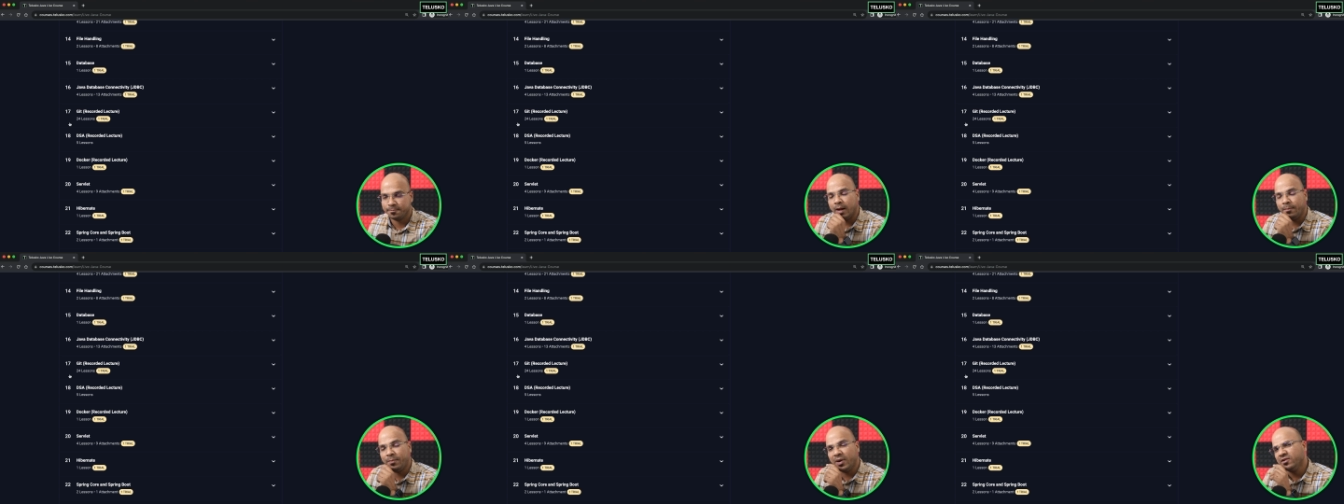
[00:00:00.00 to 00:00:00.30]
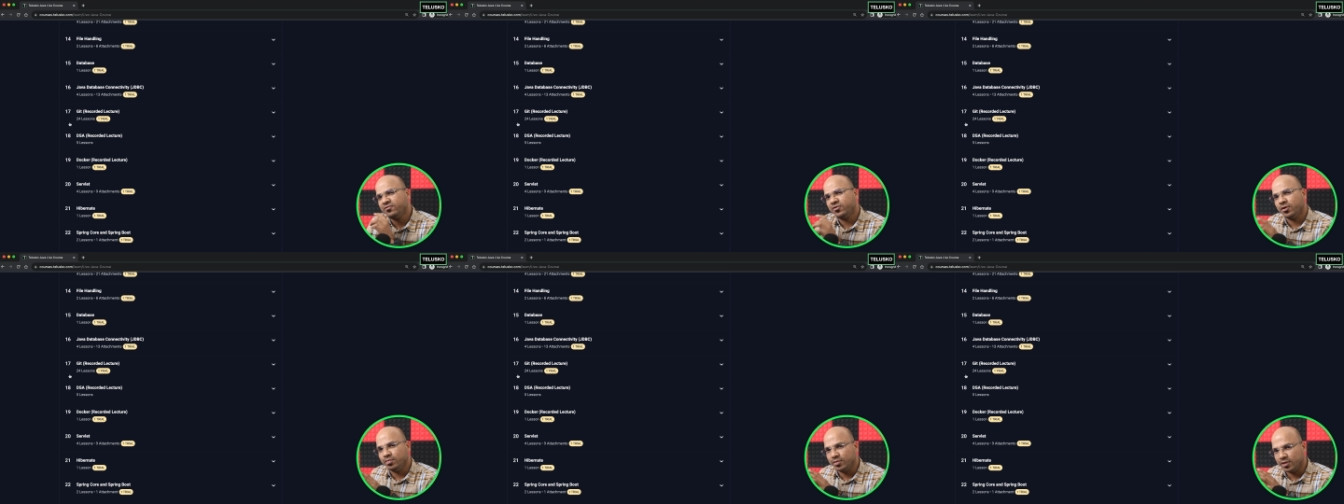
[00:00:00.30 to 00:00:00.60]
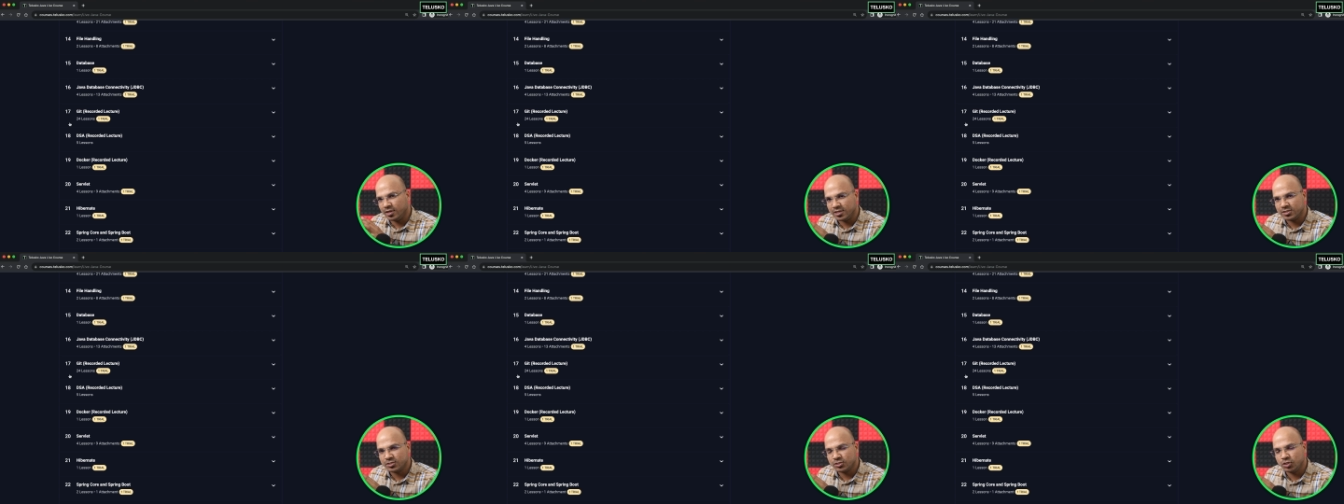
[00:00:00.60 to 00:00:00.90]
Apart from
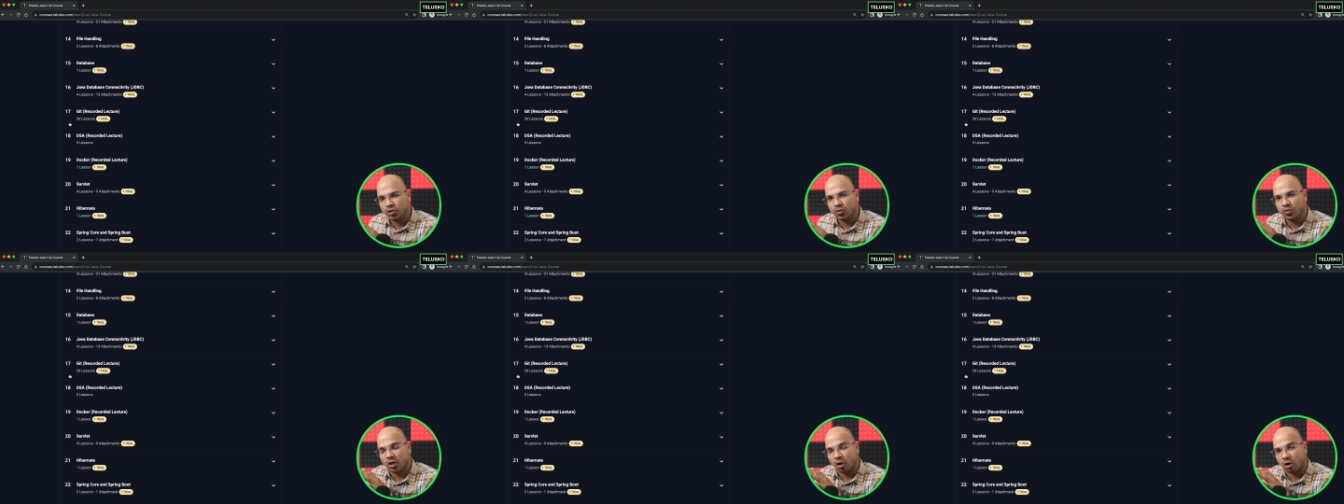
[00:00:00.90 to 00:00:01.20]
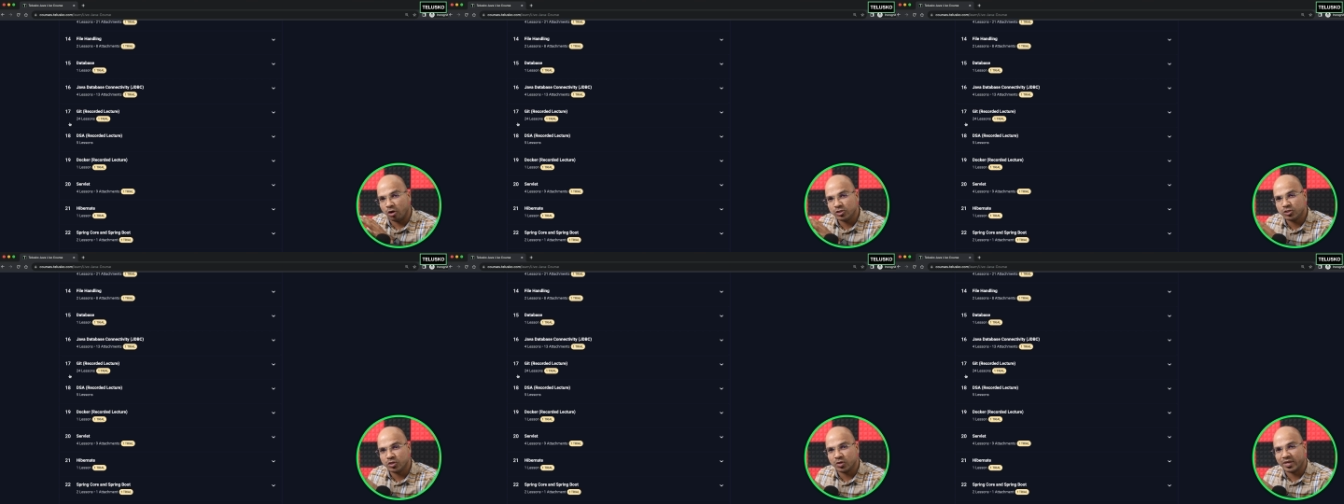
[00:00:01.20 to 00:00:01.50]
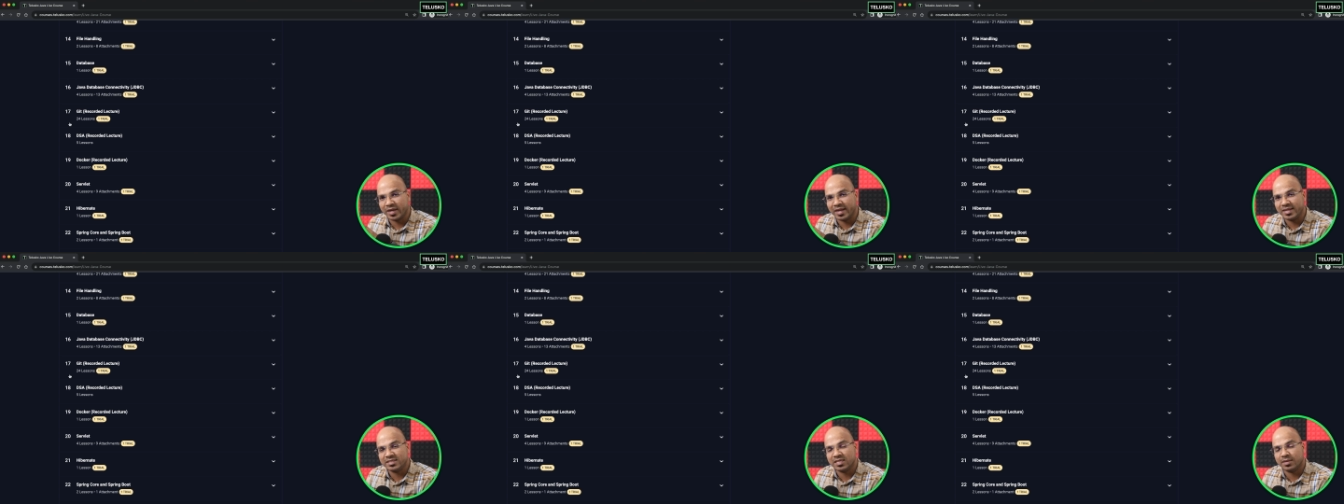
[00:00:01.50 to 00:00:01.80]
this, you will also
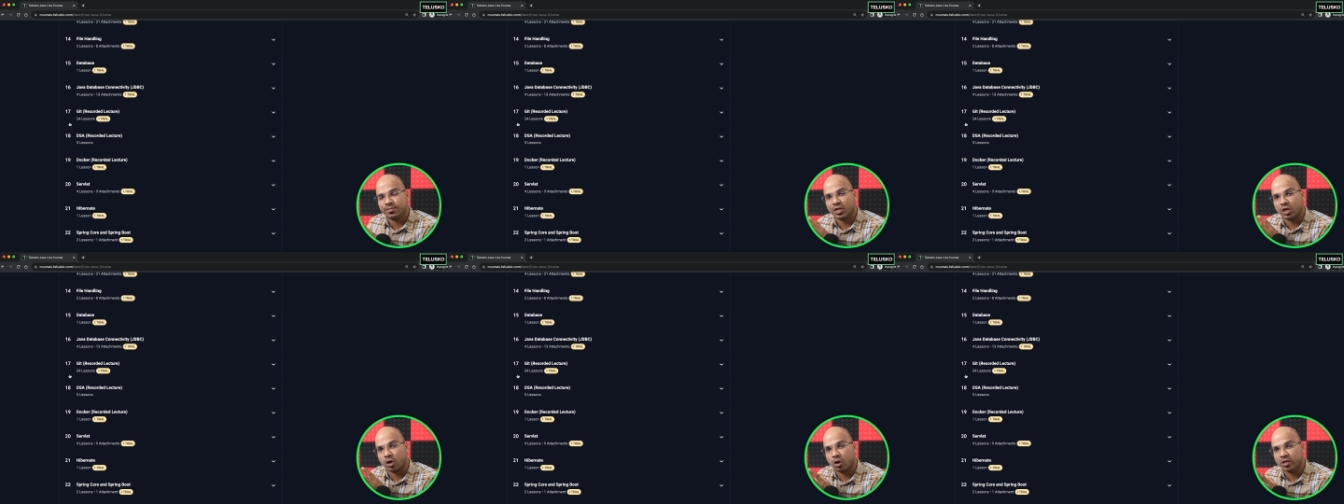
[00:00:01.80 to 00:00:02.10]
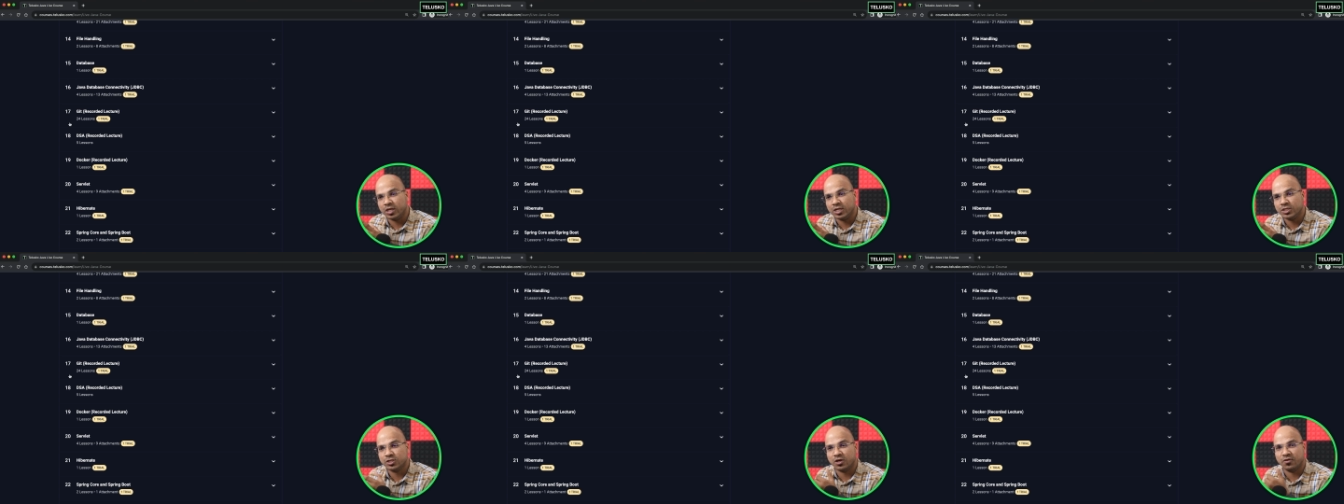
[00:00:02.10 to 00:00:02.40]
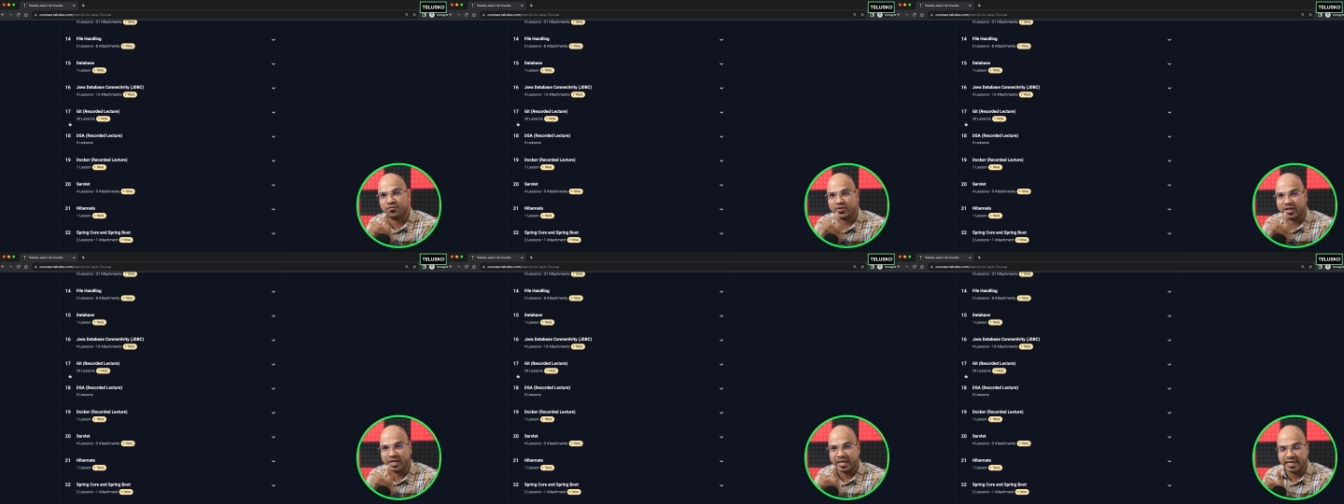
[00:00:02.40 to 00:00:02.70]
get some recordings
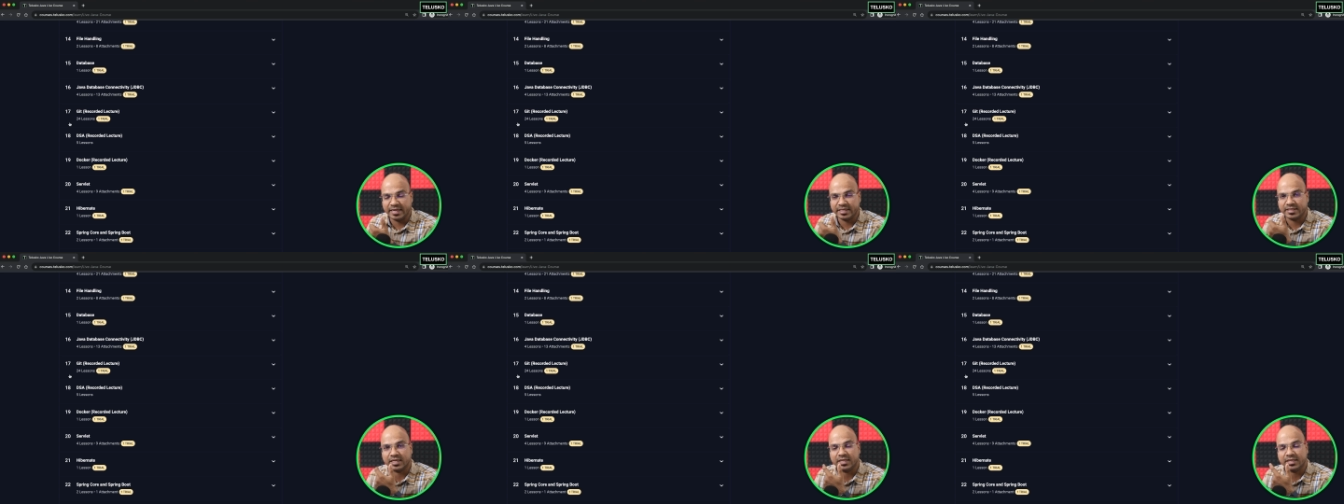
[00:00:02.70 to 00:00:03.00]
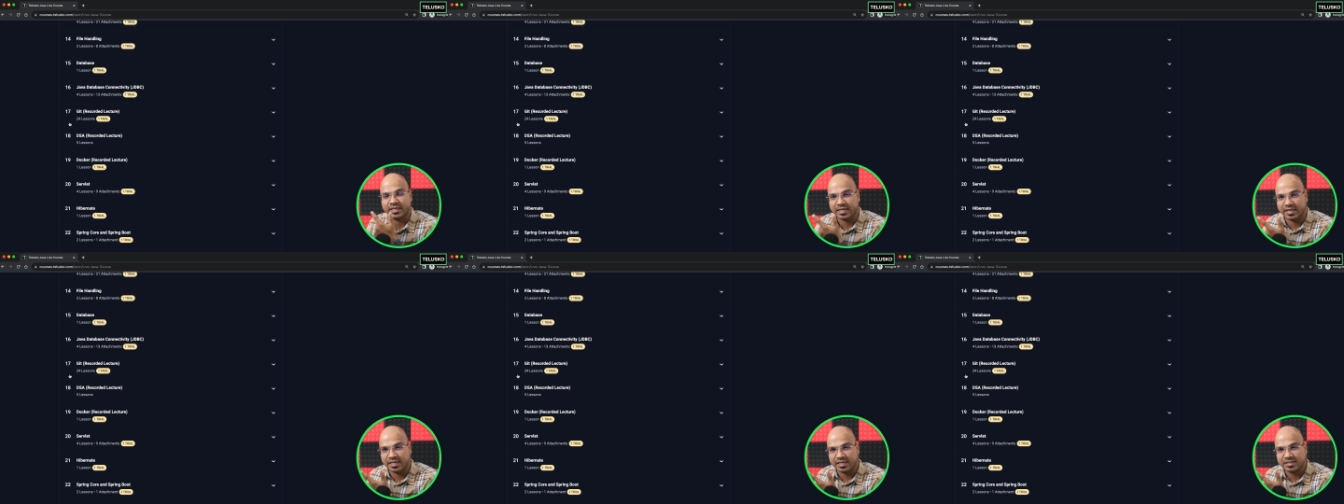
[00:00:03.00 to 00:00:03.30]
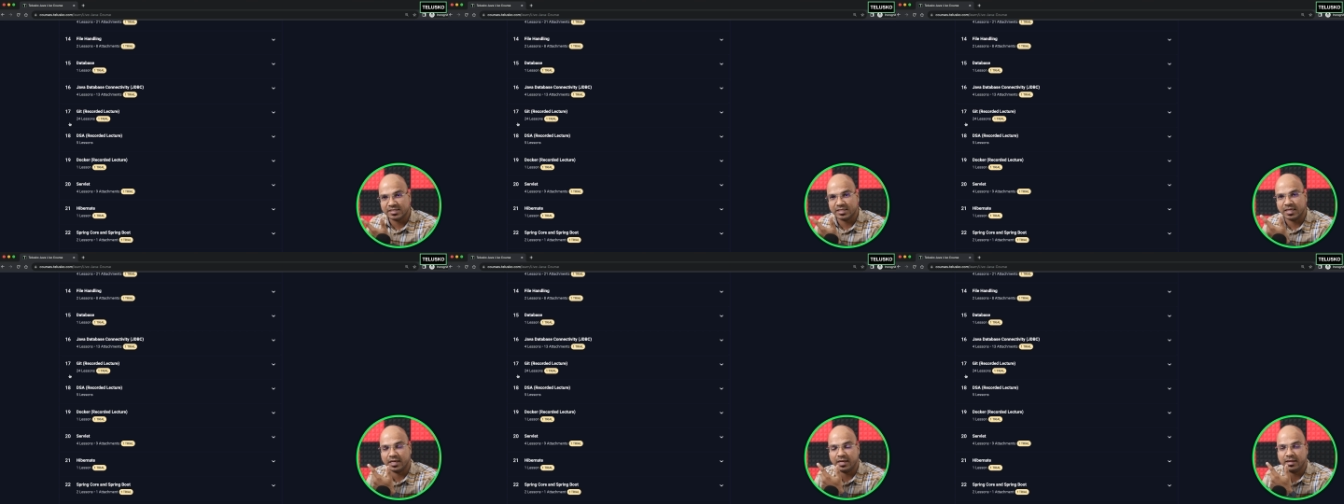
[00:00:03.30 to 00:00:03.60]
of Git, D
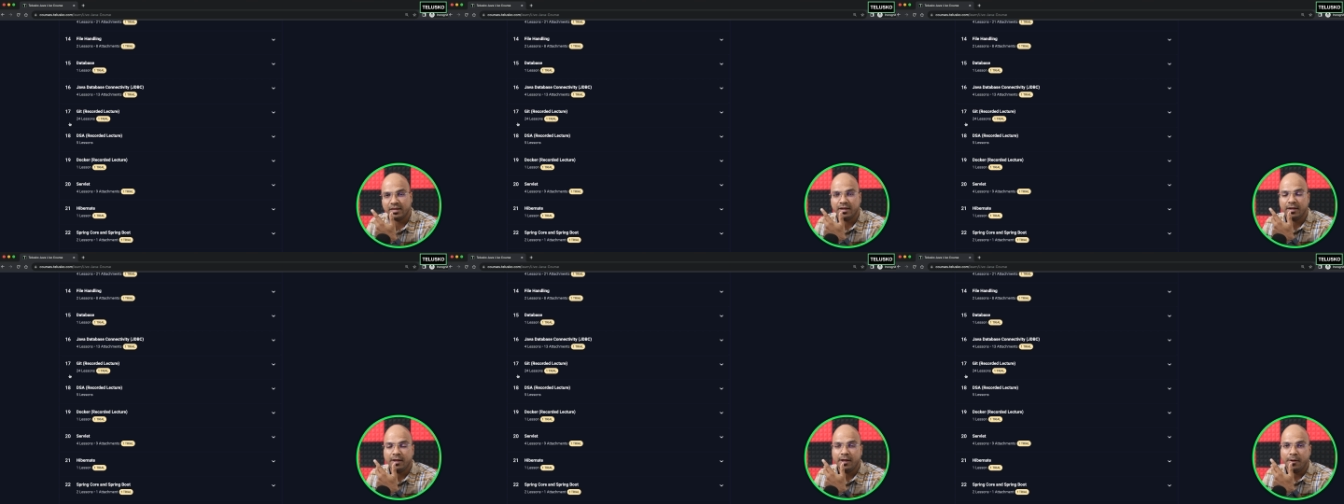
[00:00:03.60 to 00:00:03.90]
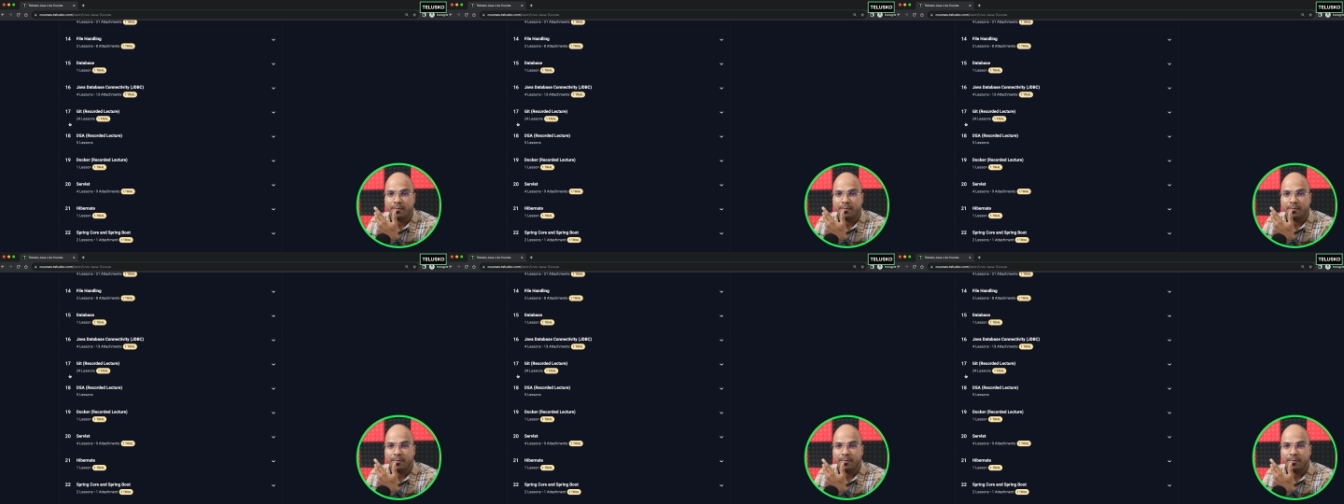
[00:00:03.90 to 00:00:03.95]
S A,